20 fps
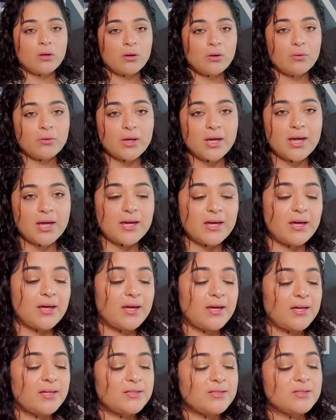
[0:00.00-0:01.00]
Okay,
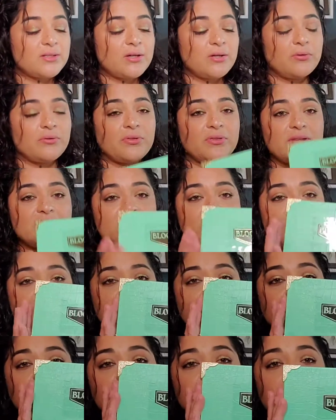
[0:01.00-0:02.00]
guys. So this is
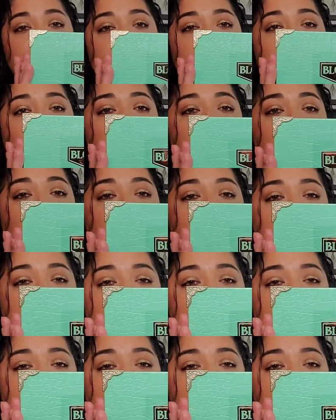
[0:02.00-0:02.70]
my palette.